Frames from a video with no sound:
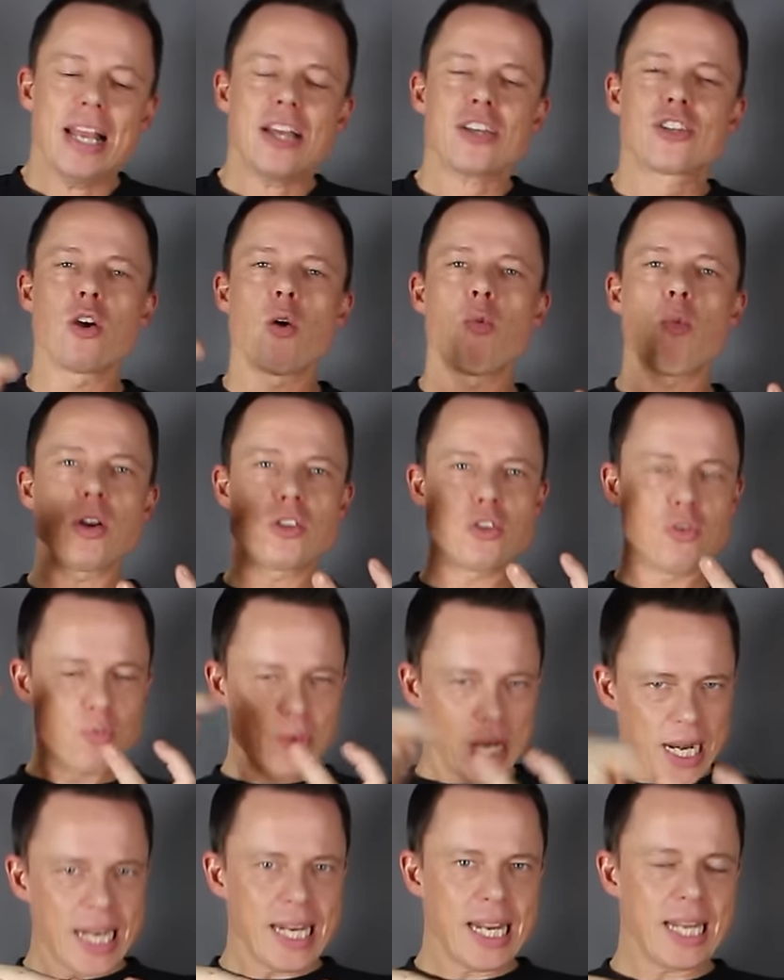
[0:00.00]
So what you
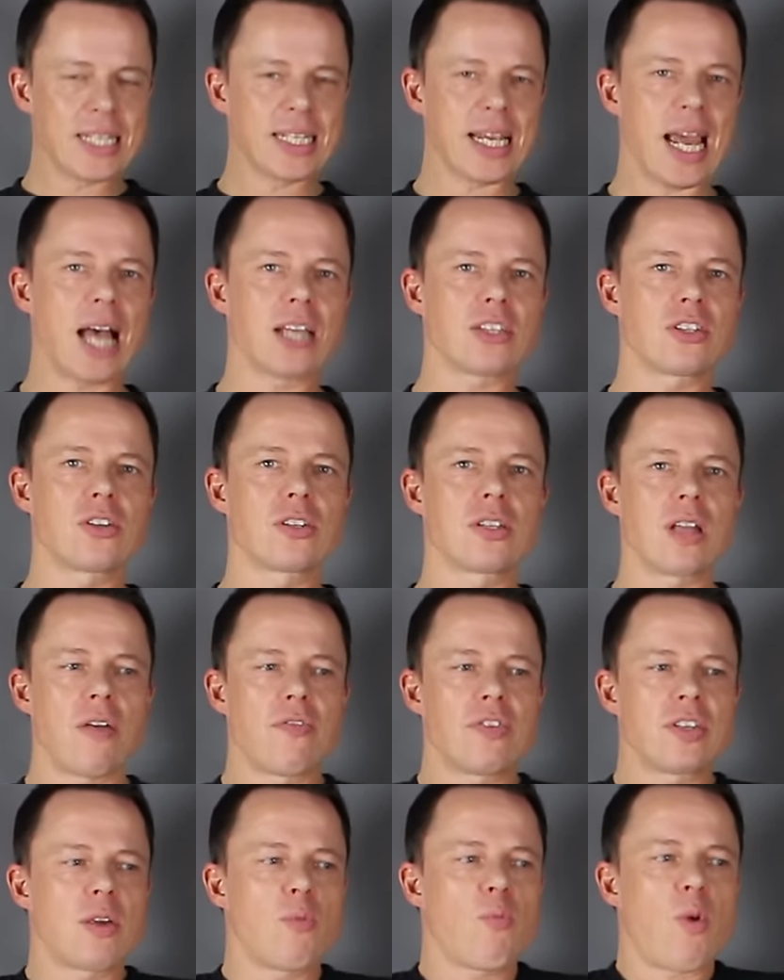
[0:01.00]
really need to ask
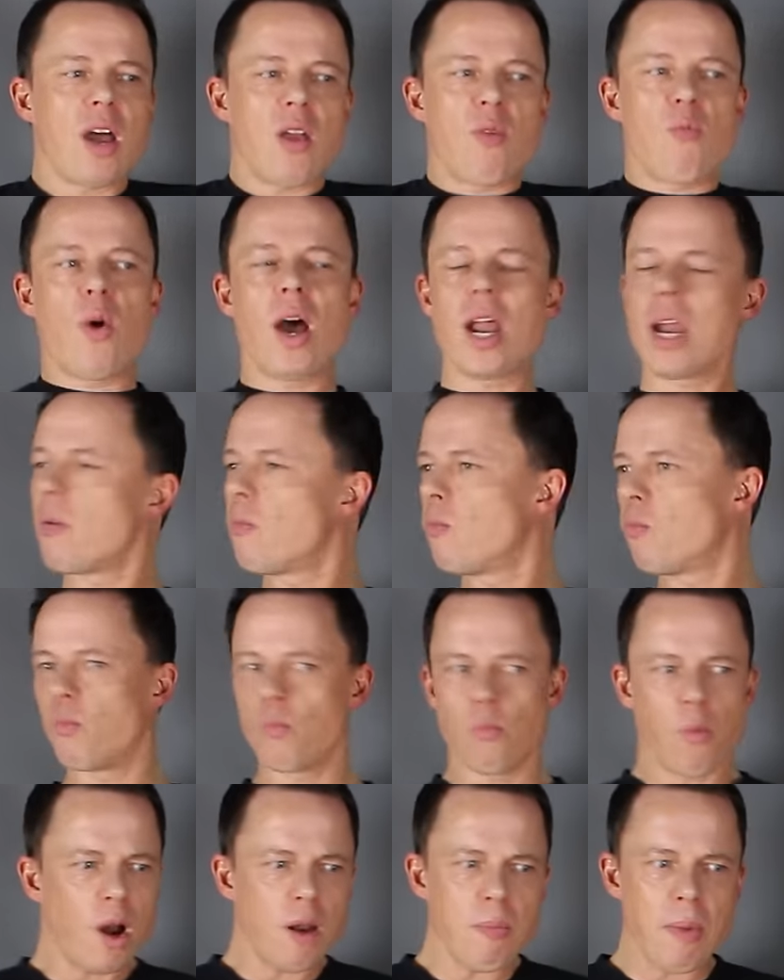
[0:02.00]
yourself is, what
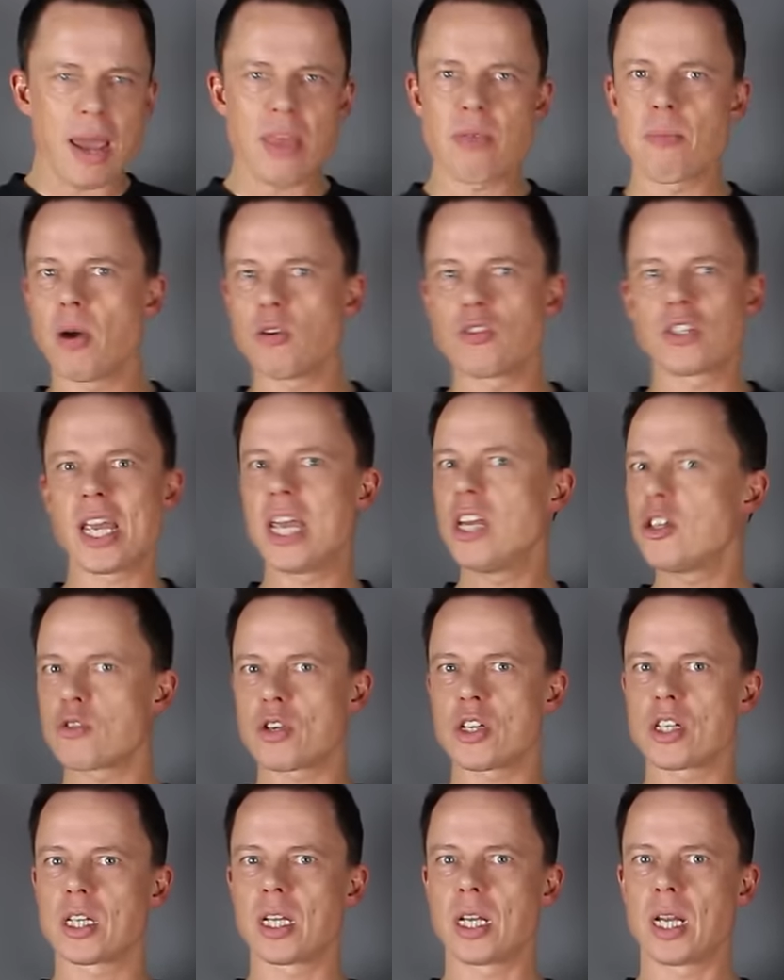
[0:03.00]
am I the most
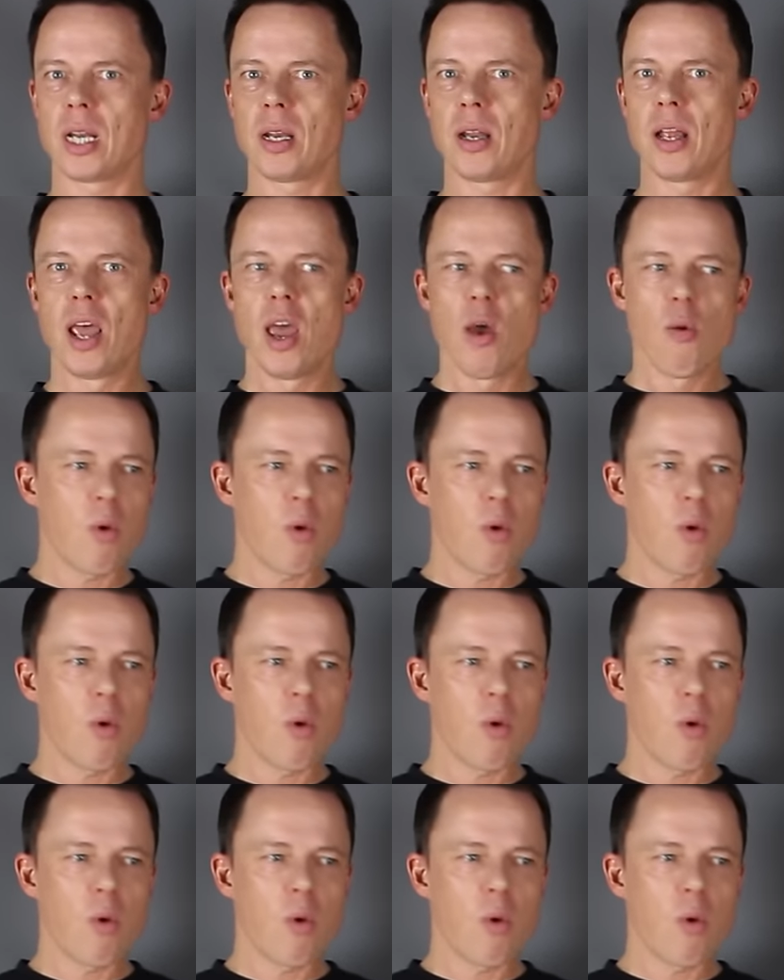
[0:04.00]
interested in?